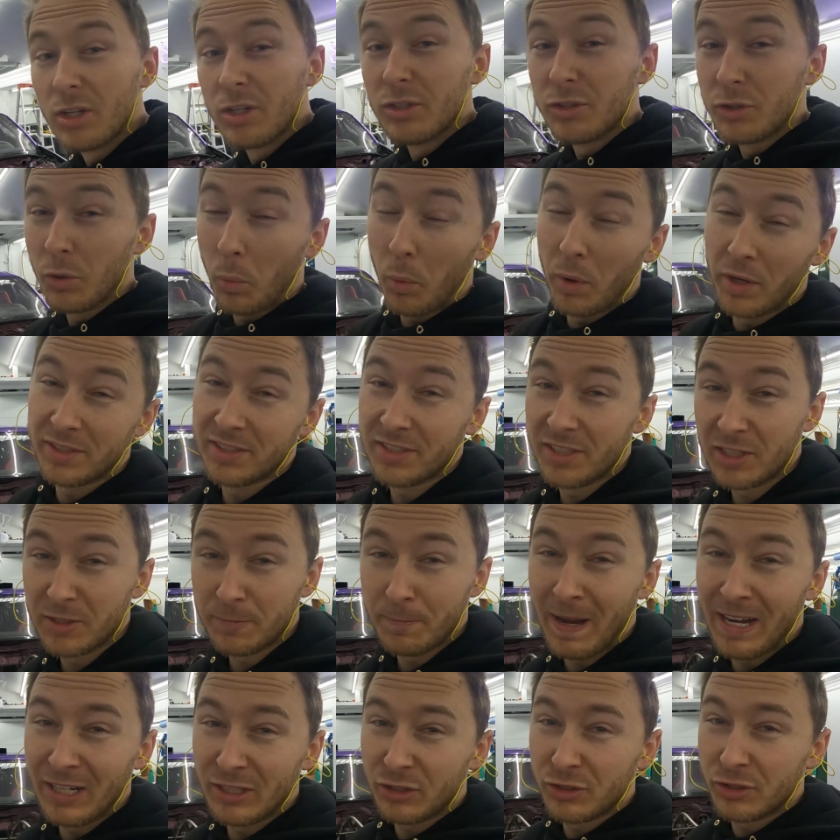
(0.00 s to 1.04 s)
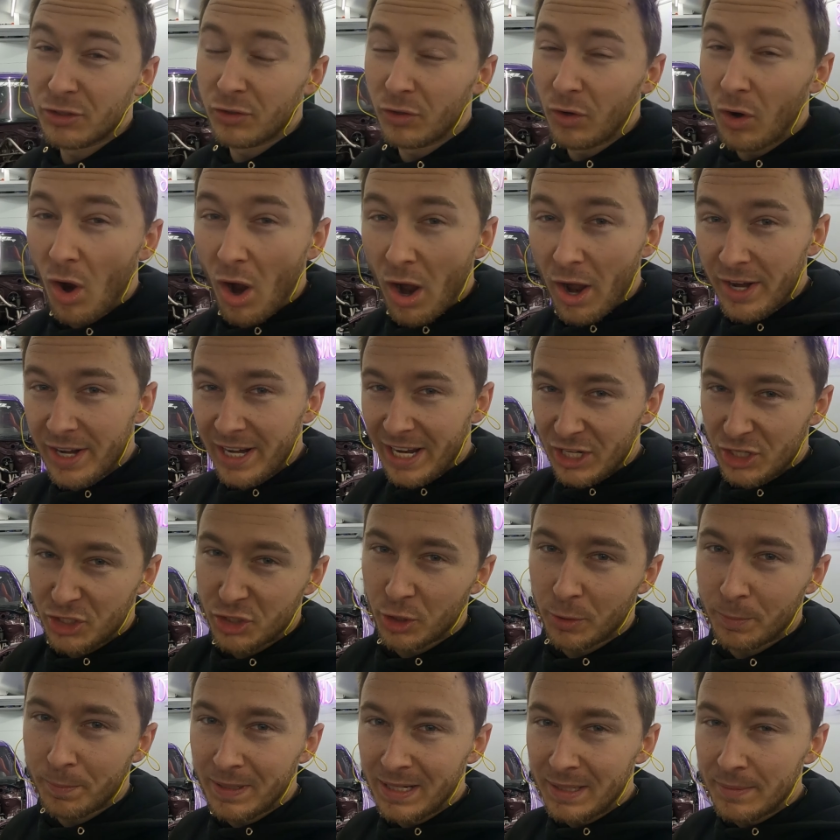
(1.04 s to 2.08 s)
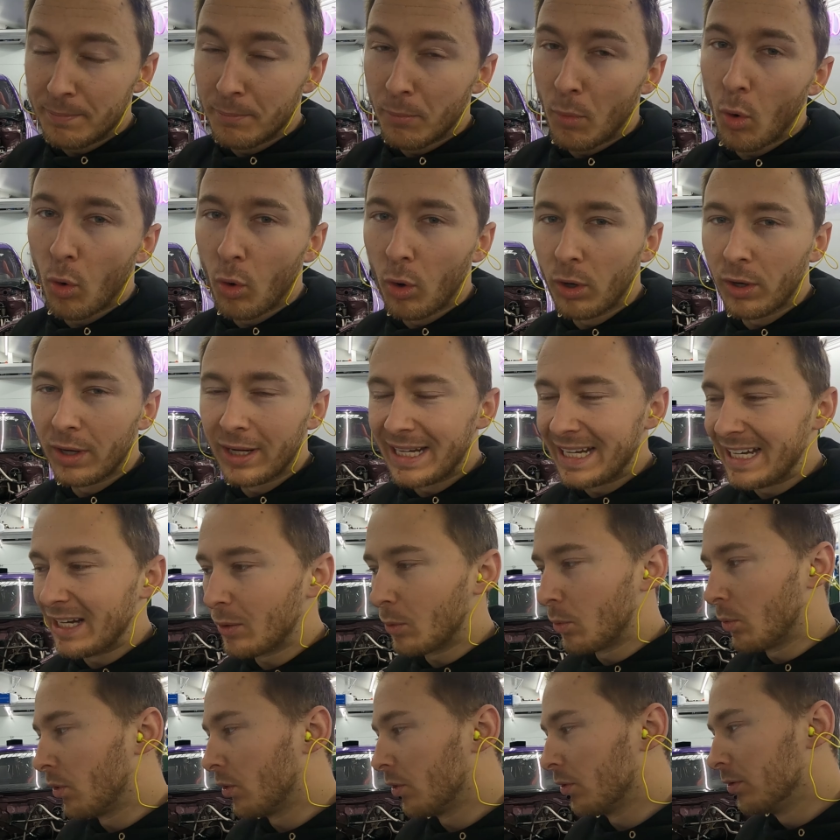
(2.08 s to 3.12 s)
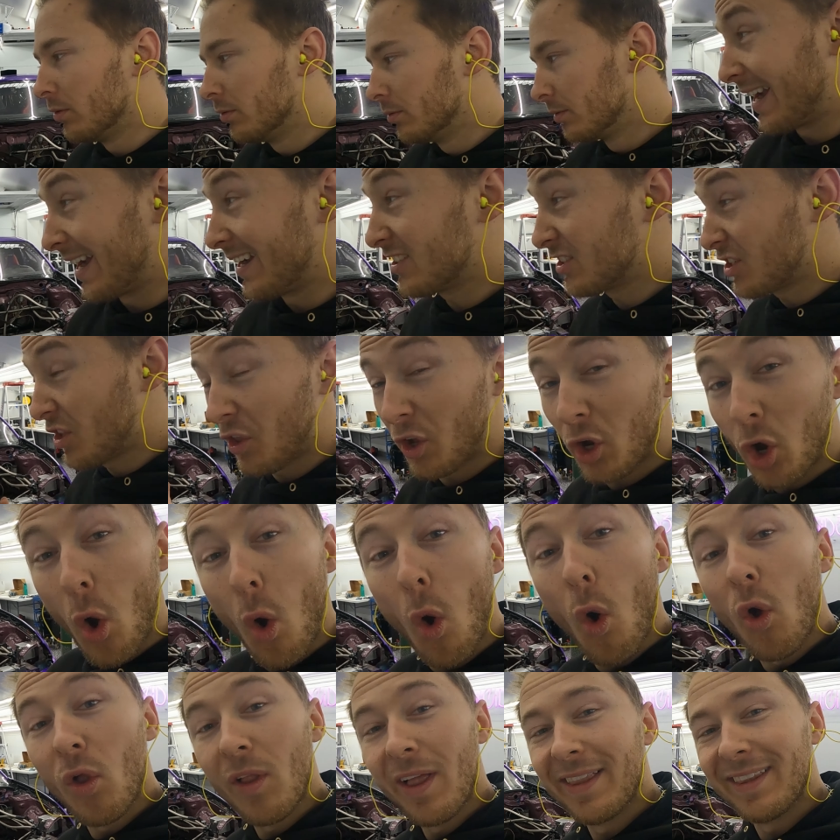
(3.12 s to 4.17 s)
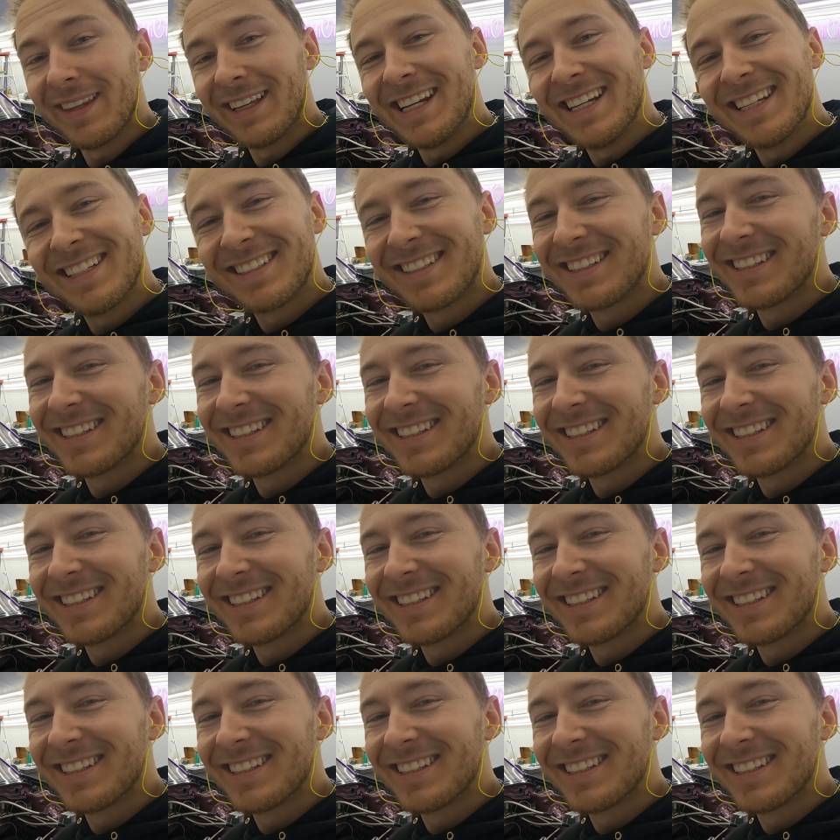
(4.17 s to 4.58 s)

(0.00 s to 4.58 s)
So once the spacers are on, it should be more equal. That is the goal, at least.